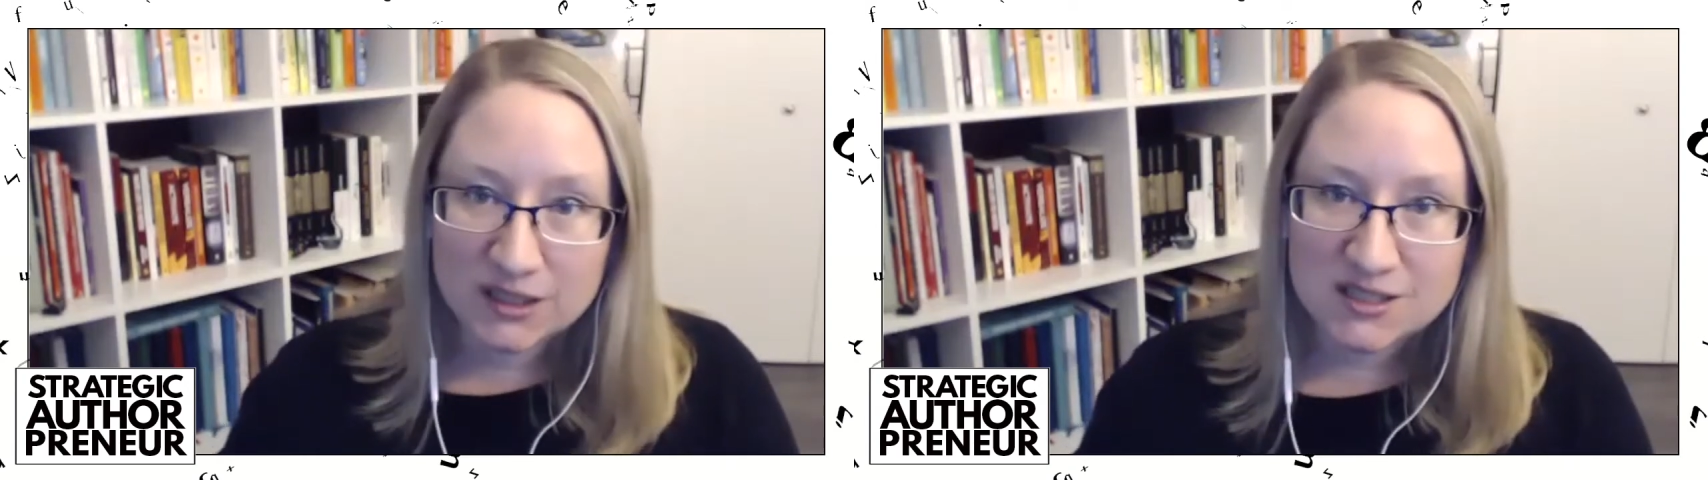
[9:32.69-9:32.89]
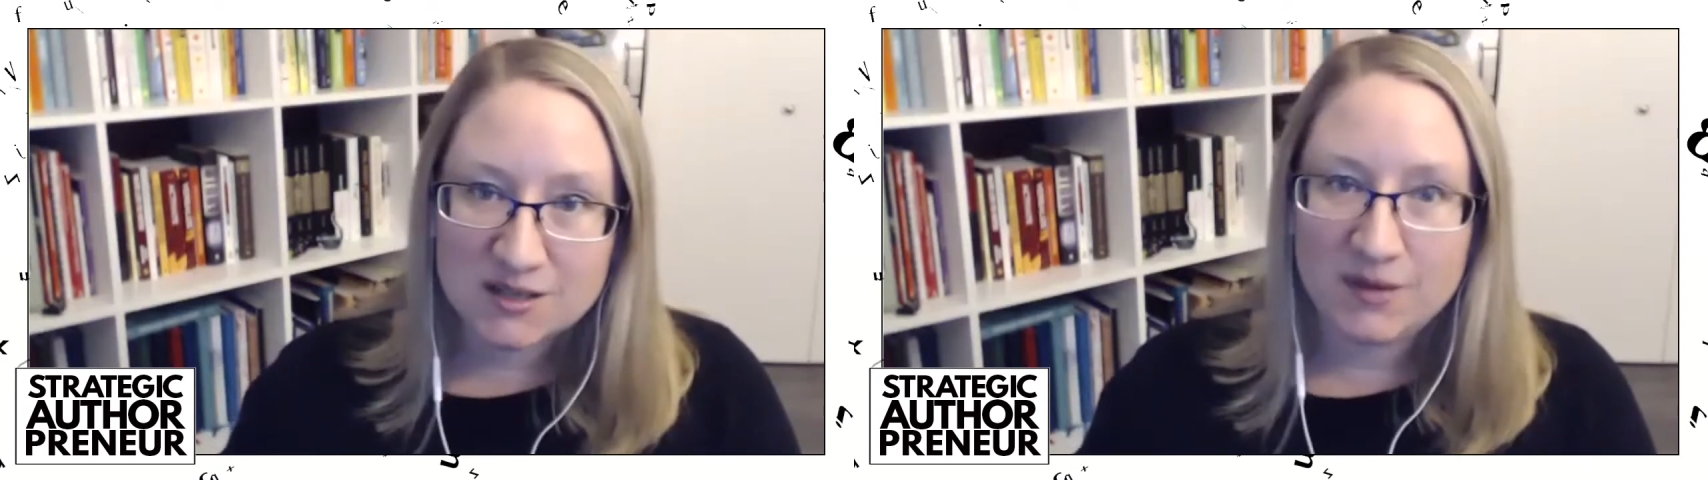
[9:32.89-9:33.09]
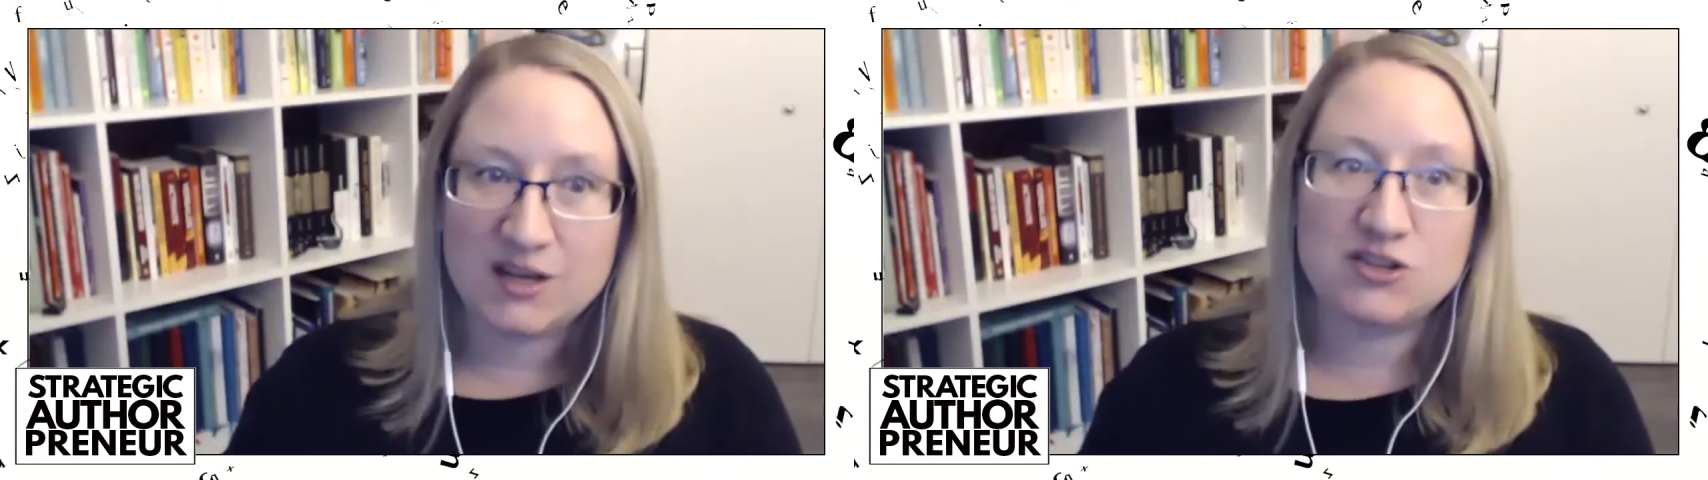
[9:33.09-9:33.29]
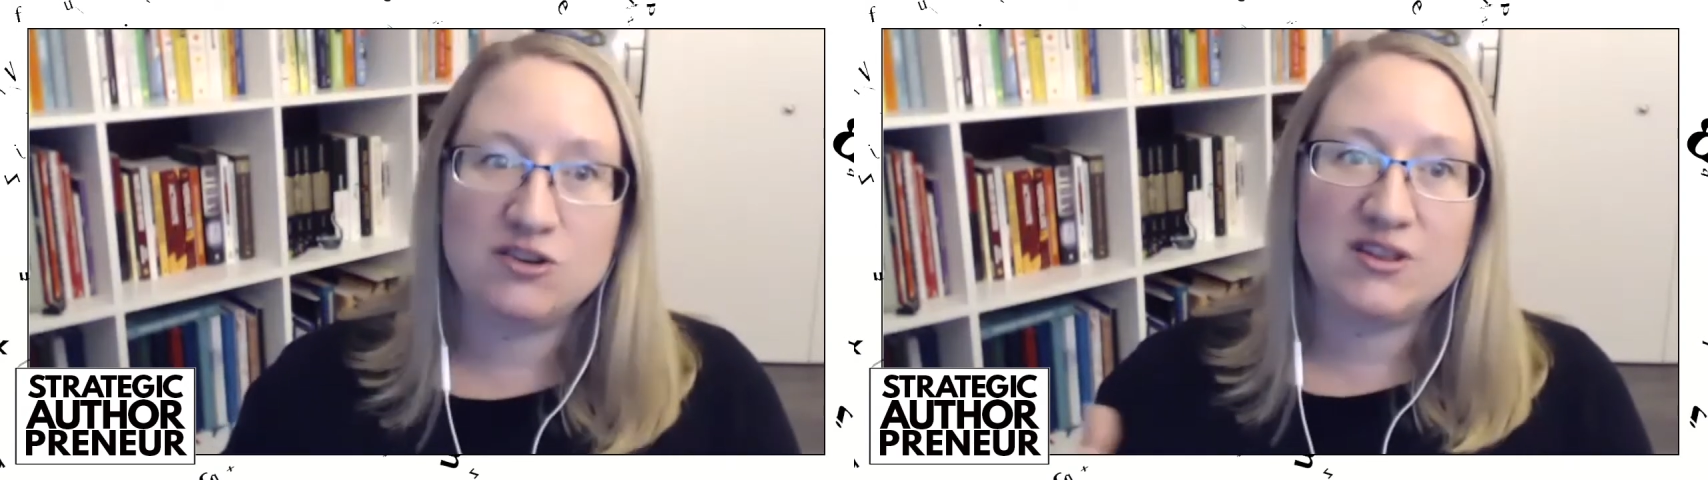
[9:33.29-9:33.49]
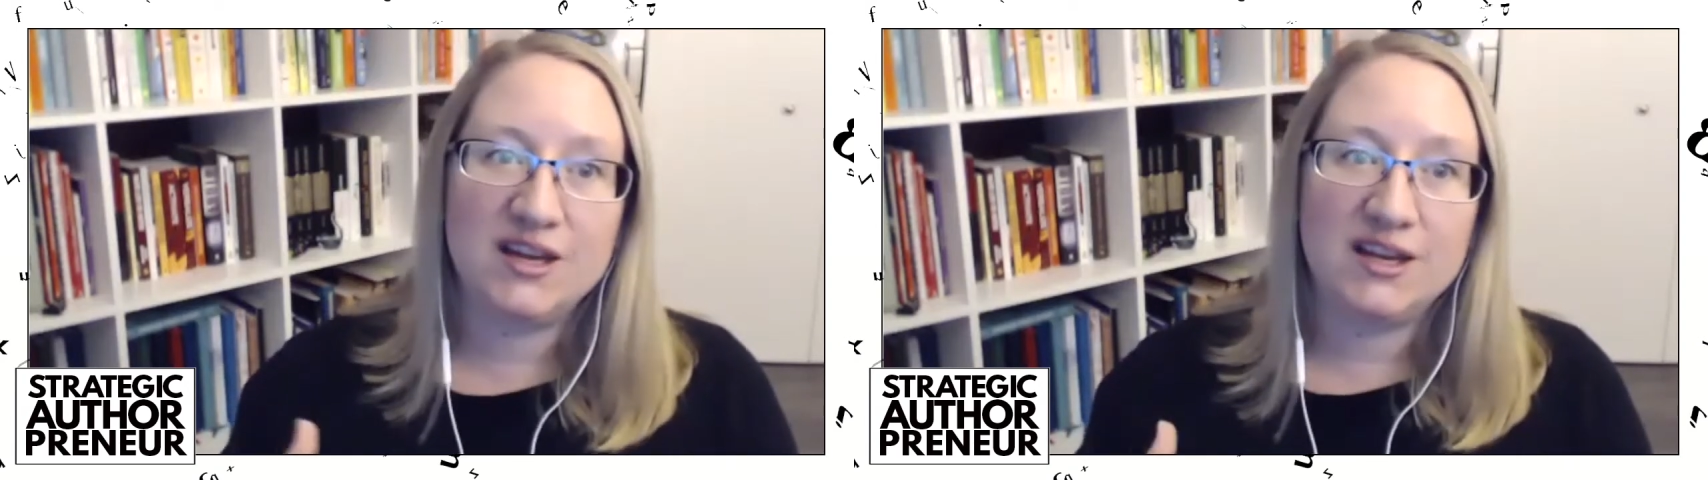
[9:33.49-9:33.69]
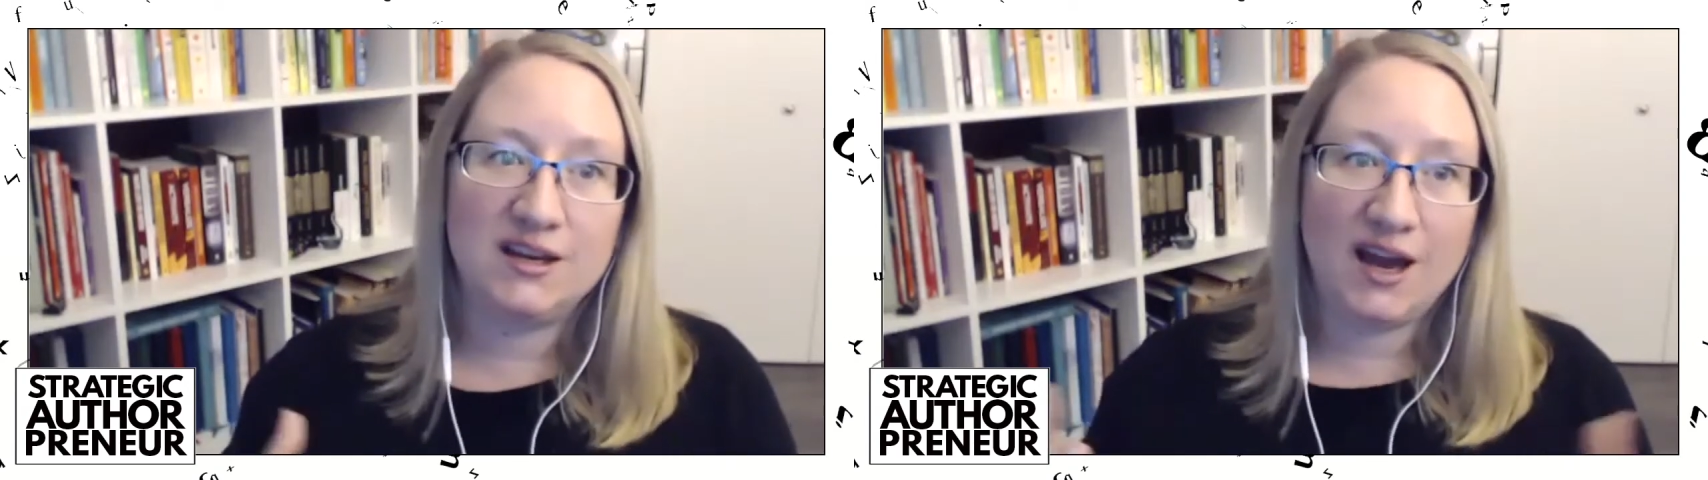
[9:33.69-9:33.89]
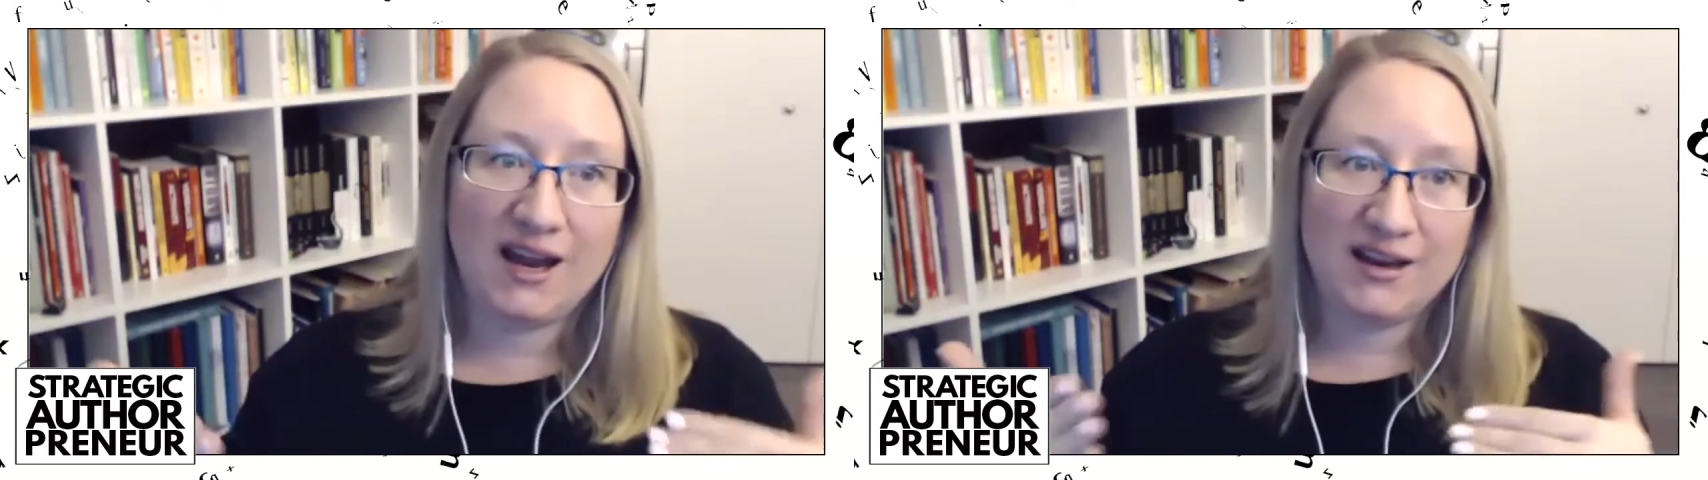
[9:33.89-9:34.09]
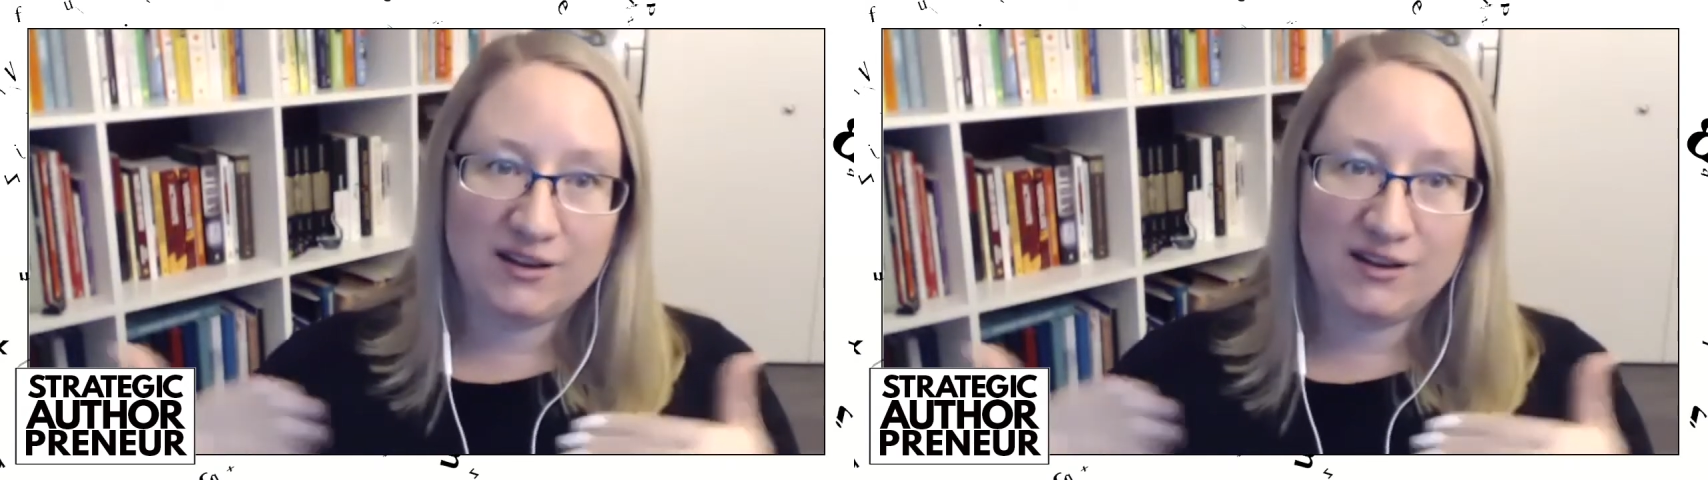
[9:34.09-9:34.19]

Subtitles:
to make sure that I